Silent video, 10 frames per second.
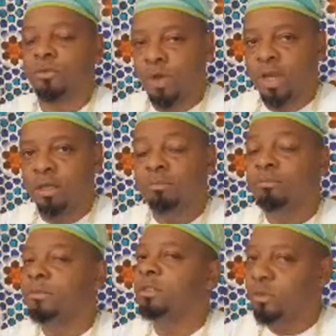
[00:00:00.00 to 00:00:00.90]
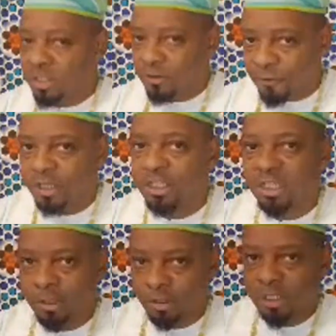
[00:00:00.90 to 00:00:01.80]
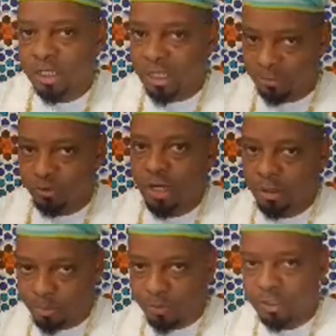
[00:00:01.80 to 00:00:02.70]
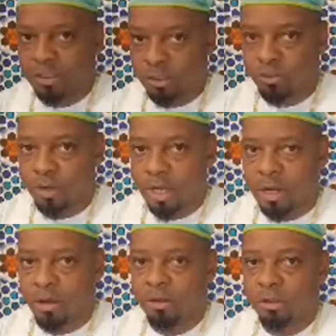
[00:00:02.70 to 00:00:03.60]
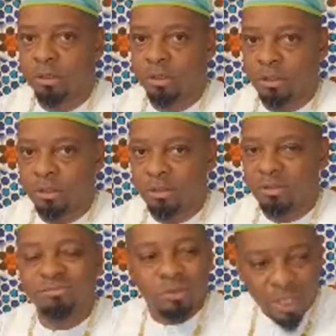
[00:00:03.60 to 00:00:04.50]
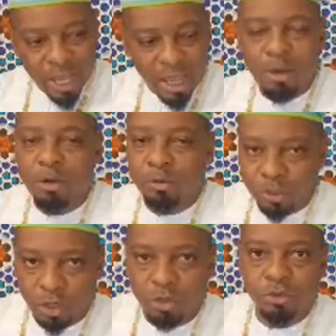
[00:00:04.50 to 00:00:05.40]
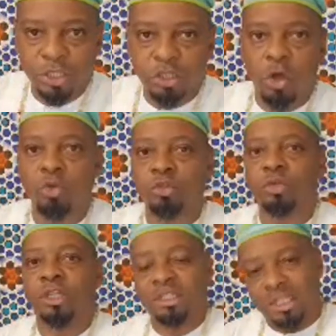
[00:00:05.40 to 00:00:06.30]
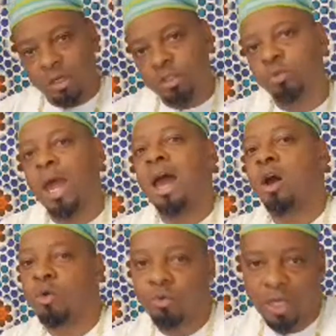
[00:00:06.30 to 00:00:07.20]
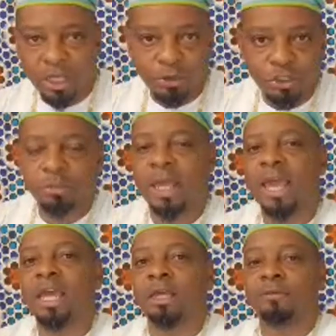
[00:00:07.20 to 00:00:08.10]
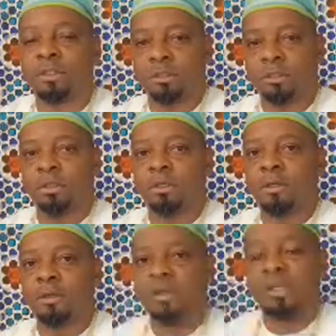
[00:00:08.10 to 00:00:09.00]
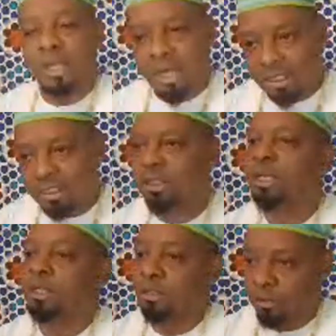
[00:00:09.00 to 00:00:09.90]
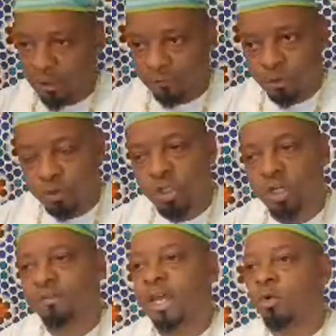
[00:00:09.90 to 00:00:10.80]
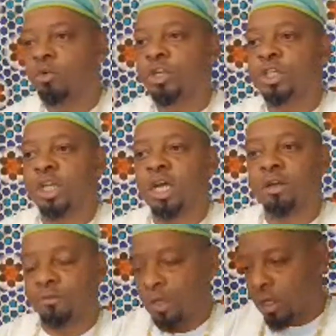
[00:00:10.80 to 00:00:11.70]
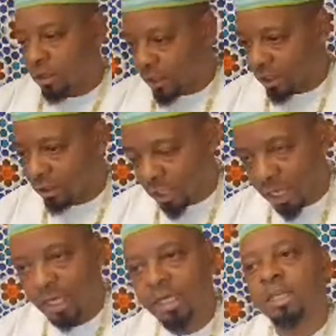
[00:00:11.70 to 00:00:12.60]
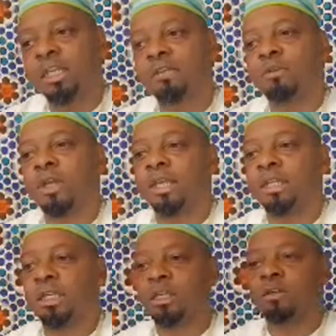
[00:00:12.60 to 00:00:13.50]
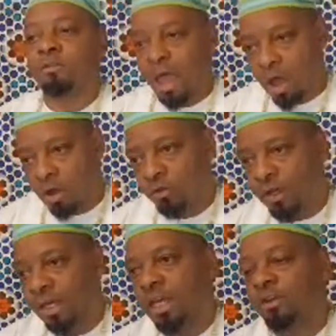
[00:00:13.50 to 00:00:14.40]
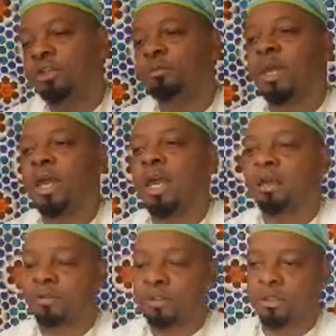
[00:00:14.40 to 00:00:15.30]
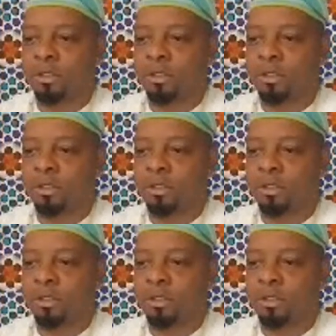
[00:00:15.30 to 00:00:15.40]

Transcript: Right? So it's a very similar thing that I'm trying to present to you right now. Yeah, this Odu can tell you how energy behaves. Yes, if you serve that orderly shard, then yeah, it can give you an idea of how that energy behaves.